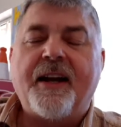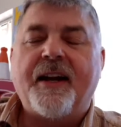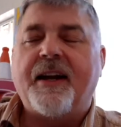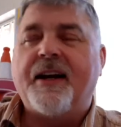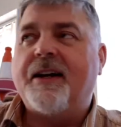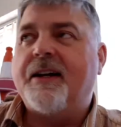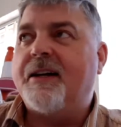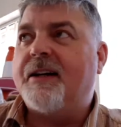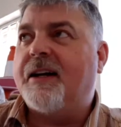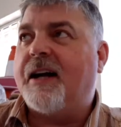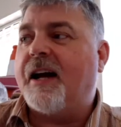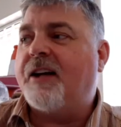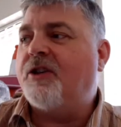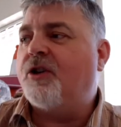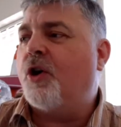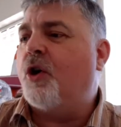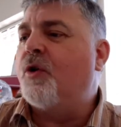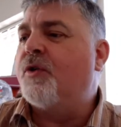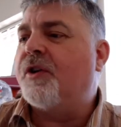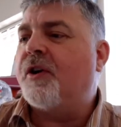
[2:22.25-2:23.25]

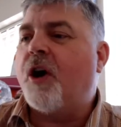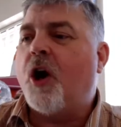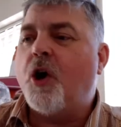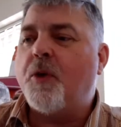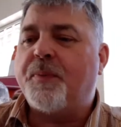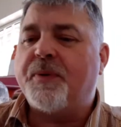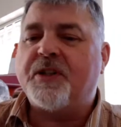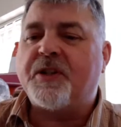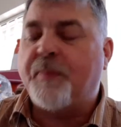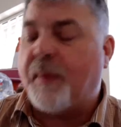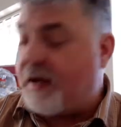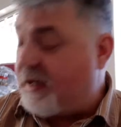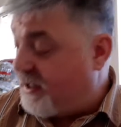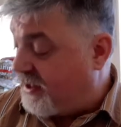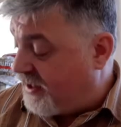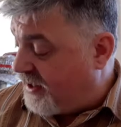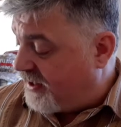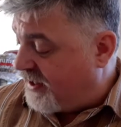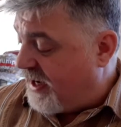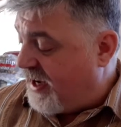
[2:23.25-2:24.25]
and other open
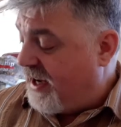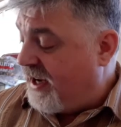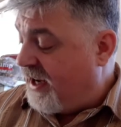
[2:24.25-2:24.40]
spaces,